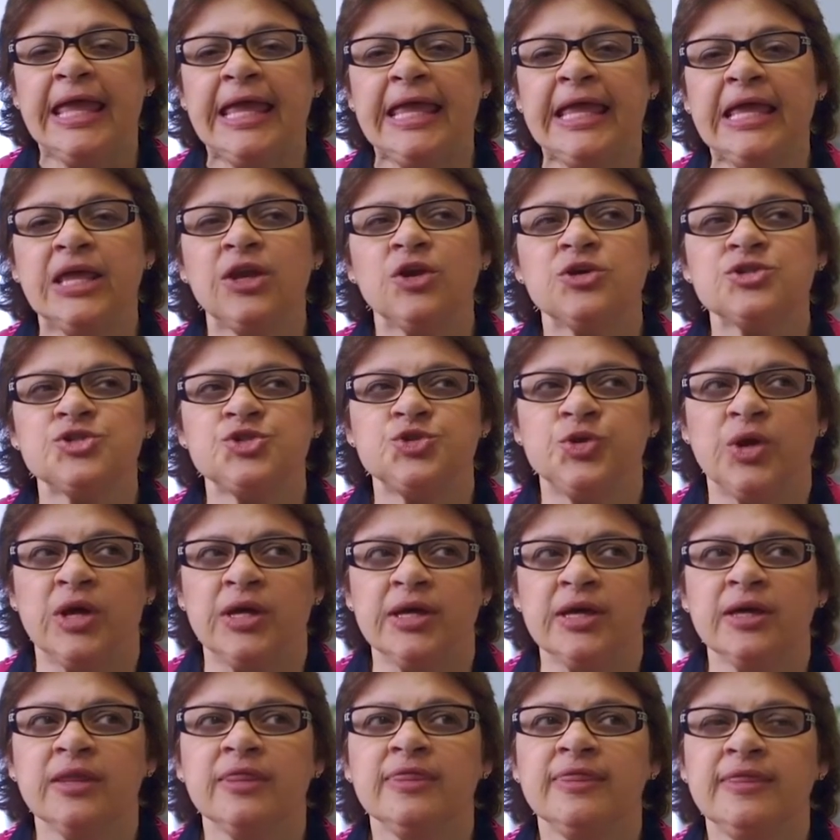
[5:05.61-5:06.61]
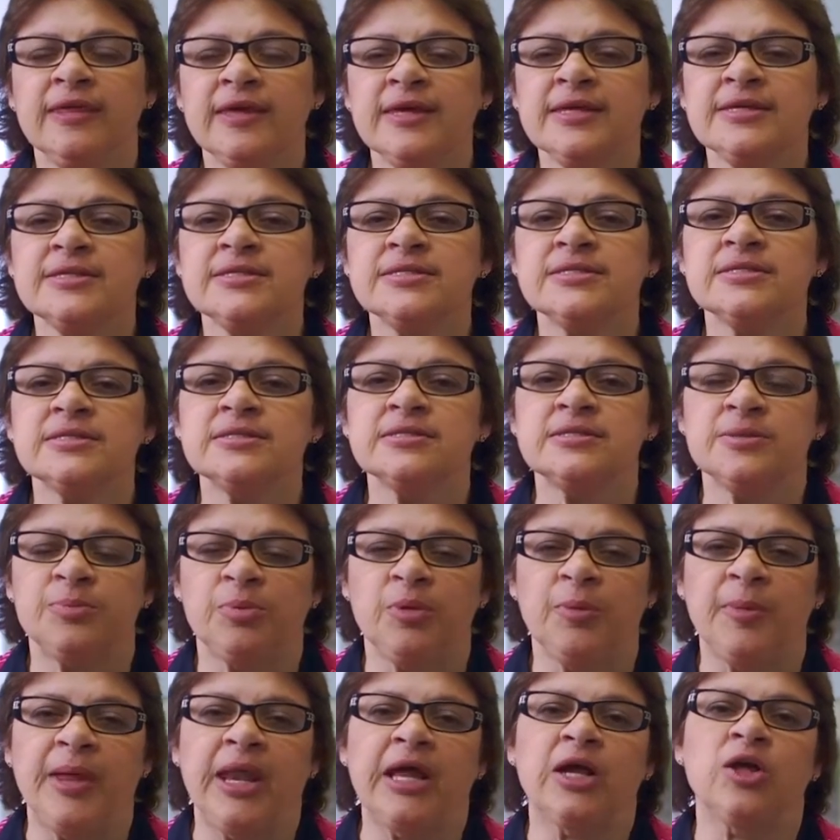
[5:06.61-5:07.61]
In Australia, these
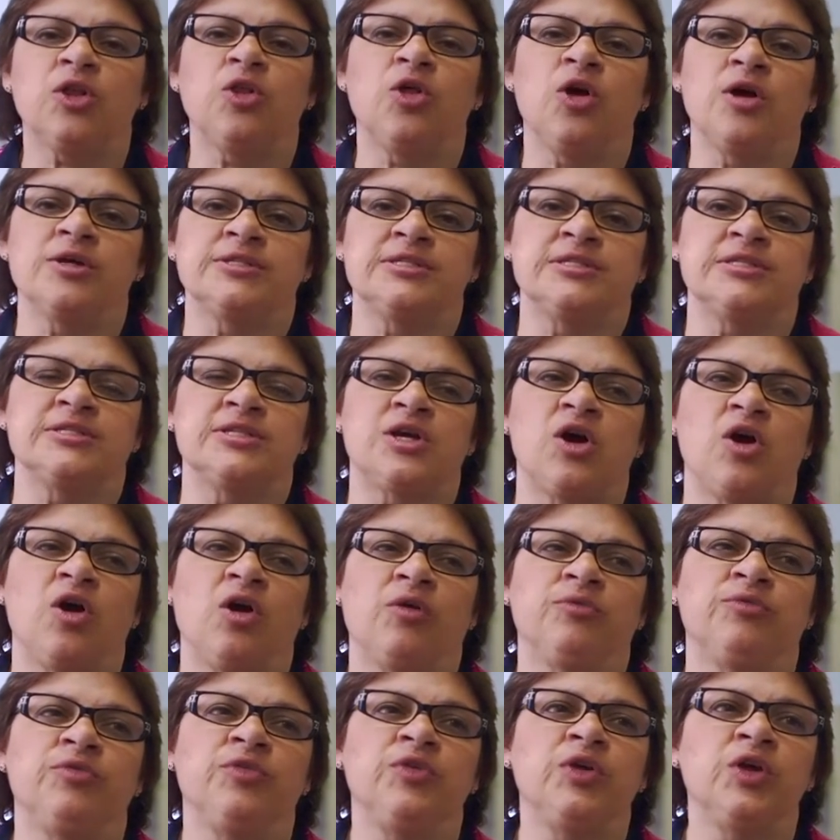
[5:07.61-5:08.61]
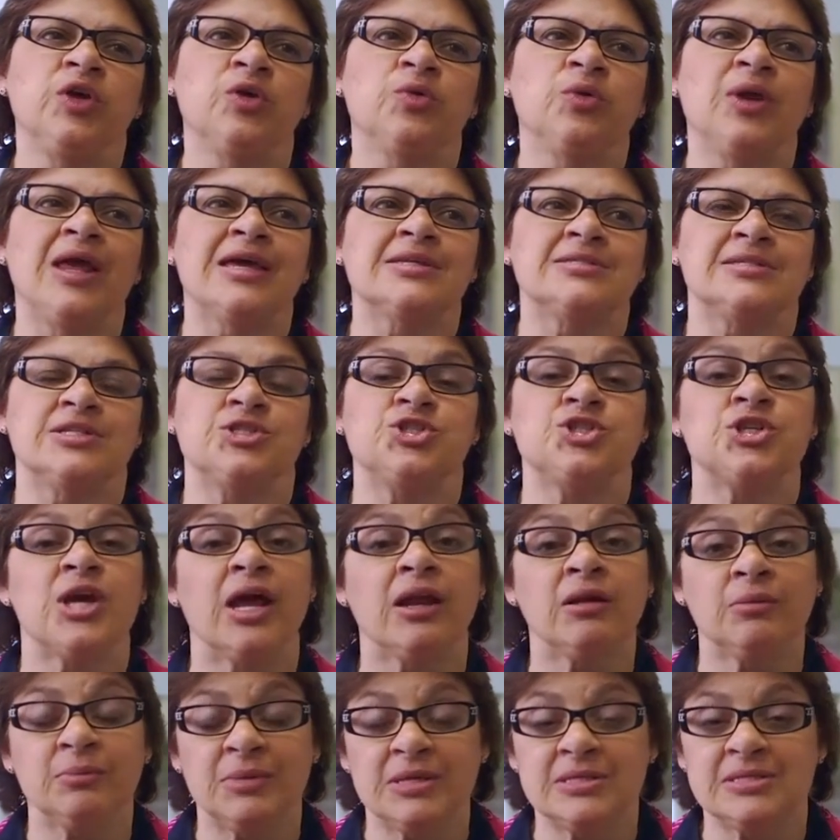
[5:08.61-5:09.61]
diplomatic clauses are viewed as a
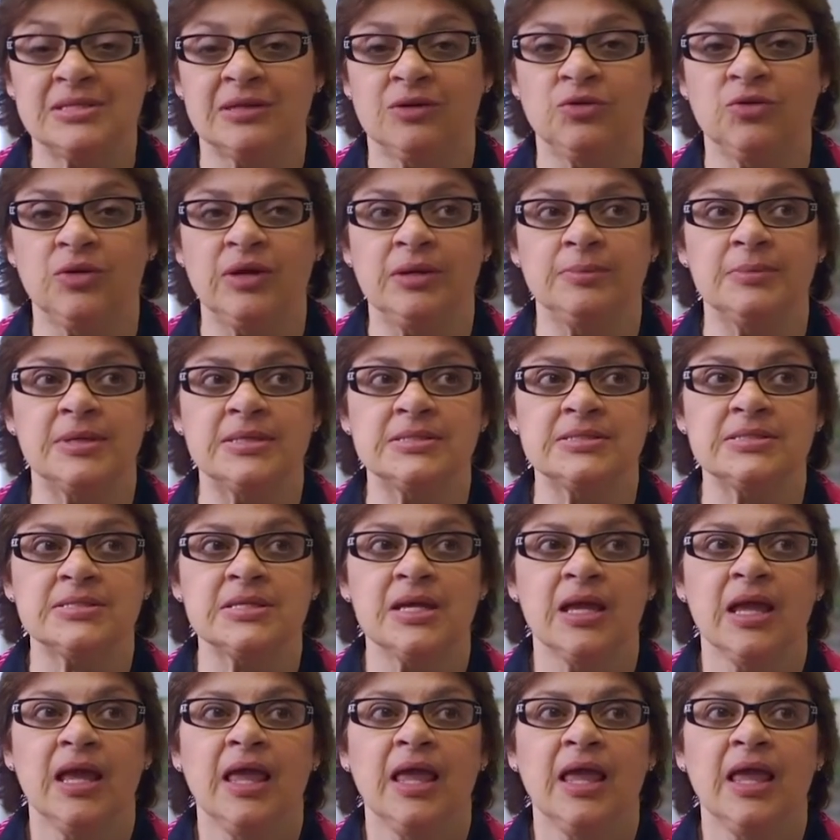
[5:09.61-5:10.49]
gentleman's agreement.